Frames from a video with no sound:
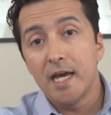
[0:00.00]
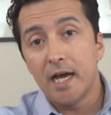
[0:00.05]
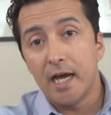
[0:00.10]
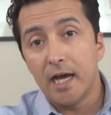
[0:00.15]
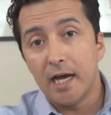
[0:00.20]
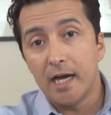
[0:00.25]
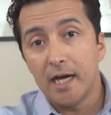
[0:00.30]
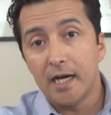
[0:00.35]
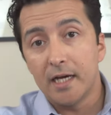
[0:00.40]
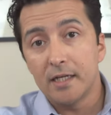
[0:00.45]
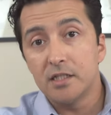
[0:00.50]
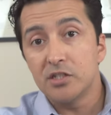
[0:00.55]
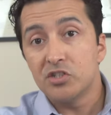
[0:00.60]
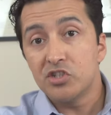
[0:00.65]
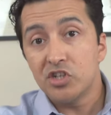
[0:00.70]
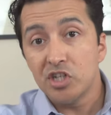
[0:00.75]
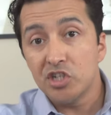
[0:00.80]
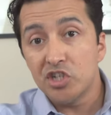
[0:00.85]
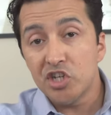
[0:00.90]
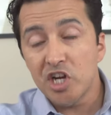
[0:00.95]
the
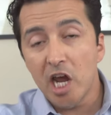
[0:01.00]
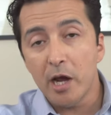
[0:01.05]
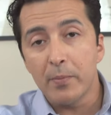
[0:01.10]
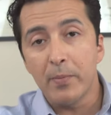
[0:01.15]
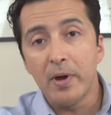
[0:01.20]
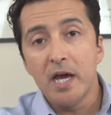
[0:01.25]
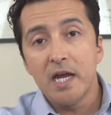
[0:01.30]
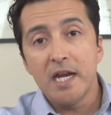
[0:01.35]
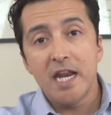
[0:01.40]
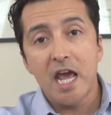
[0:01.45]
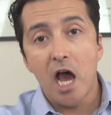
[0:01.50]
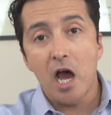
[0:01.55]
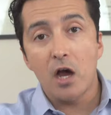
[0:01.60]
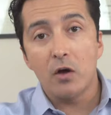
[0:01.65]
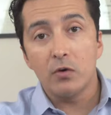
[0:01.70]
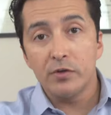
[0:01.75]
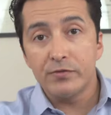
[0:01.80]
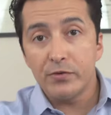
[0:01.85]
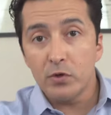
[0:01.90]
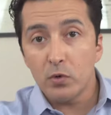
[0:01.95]
CGM.
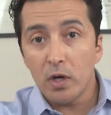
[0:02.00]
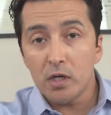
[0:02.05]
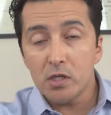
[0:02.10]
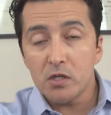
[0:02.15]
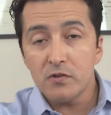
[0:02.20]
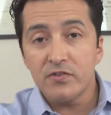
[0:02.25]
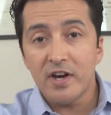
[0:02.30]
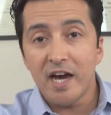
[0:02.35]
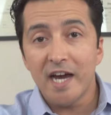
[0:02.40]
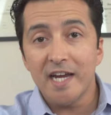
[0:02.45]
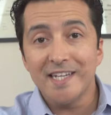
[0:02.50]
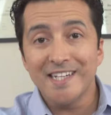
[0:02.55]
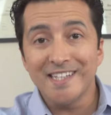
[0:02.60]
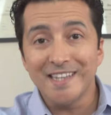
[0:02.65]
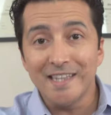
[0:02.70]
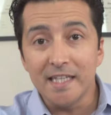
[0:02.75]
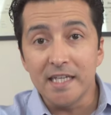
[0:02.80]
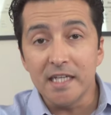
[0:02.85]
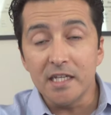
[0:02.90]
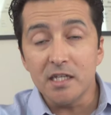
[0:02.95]
Now, if you want to find the
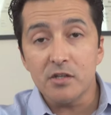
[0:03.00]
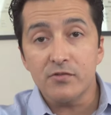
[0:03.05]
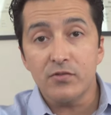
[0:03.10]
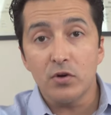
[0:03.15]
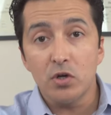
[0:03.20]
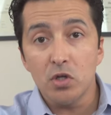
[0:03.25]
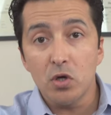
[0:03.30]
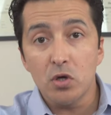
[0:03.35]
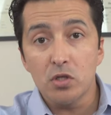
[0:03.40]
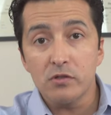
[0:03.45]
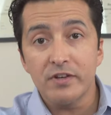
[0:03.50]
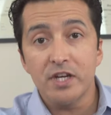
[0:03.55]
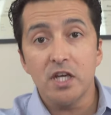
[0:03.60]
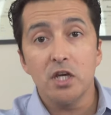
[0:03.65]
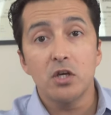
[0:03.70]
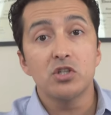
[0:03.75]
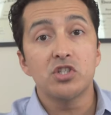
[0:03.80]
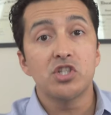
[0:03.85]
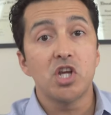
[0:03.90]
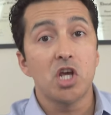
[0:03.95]
links for those videos,